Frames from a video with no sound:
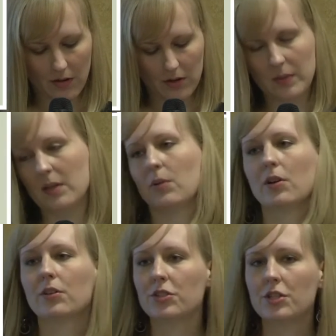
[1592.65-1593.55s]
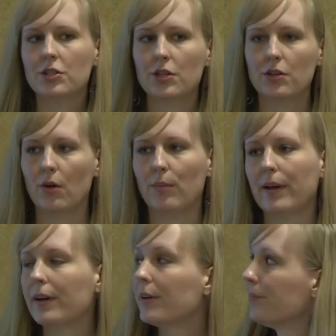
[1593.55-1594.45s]
other people. She should know
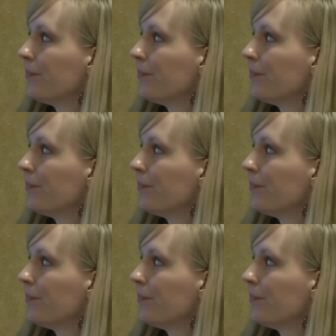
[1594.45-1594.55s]
better.